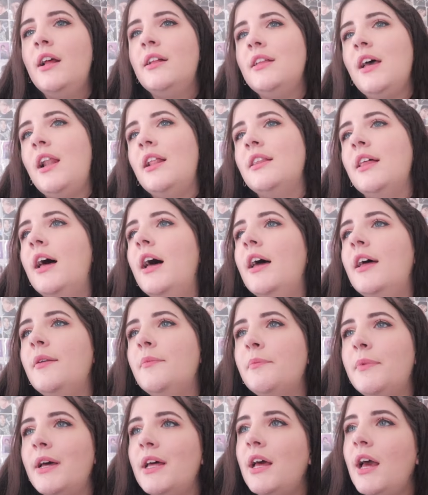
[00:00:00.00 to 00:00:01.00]
Not a lot,
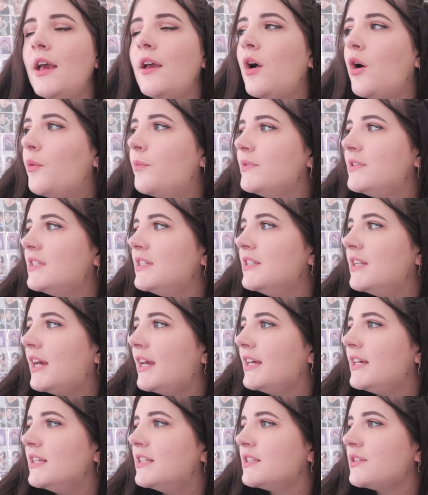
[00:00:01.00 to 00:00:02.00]
but I hope
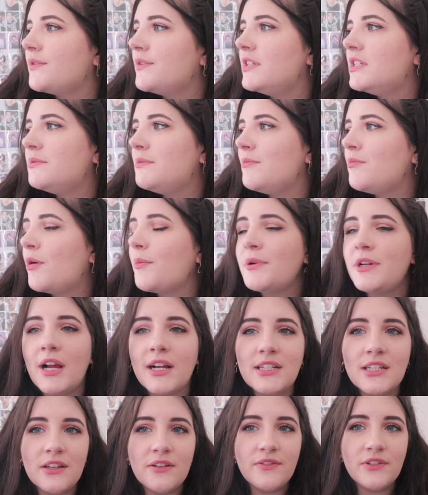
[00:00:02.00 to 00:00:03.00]
tonight is going to be more
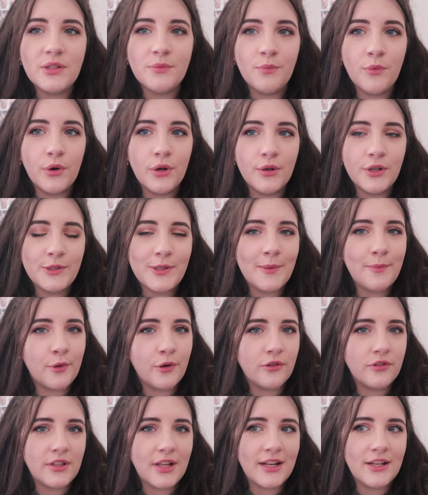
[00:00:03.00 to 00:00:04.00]
productive. Tomorrow is my
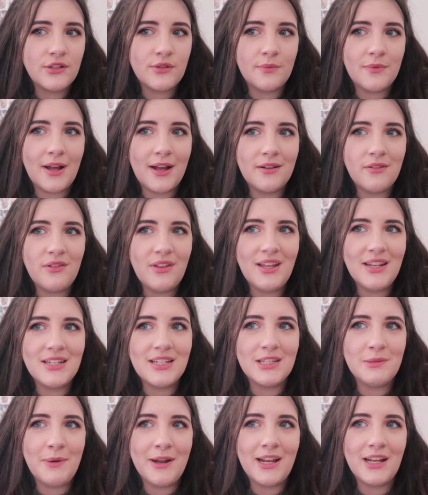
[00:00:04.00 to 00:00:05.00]
birthday, so I'm not really
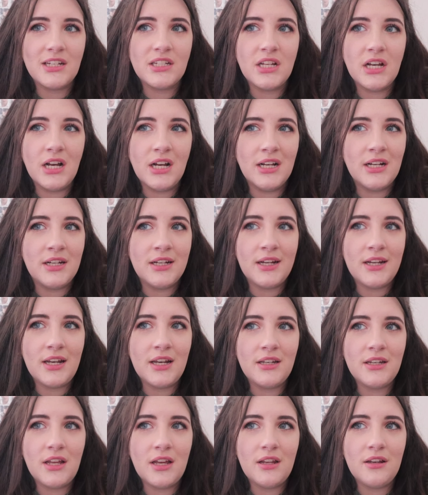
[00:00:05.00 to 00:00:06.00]
anticipating a ton
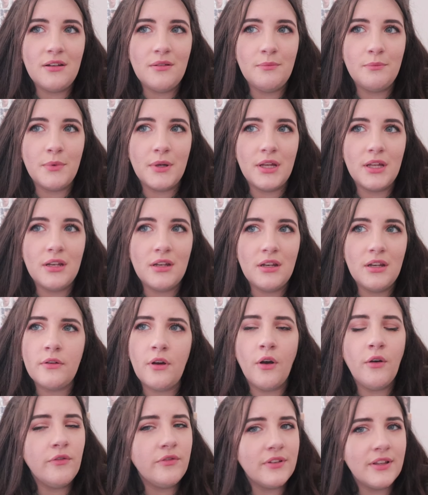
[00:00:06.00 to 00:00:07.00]
getting done, but
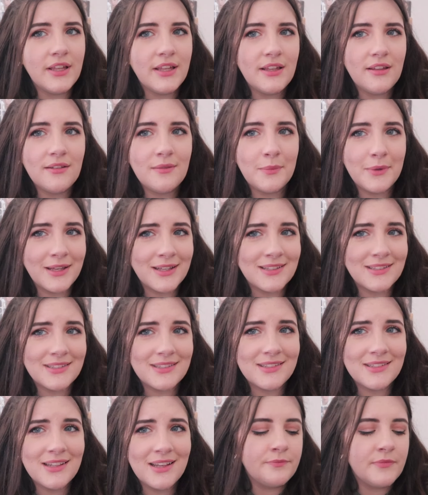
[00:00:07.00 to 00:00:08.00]
hopefully,
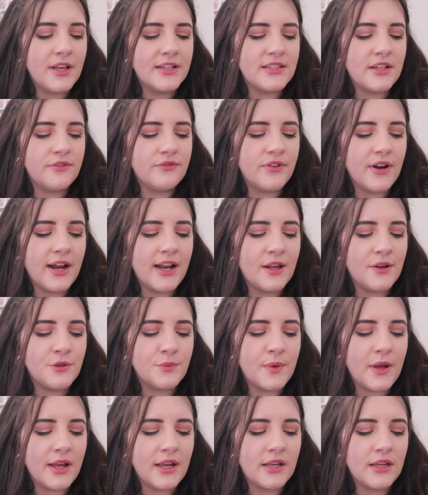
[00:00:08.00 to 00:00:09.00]
because I said Friday
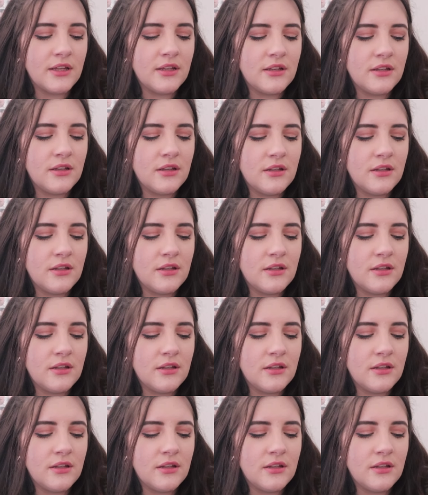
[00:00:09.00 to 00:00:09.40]
was I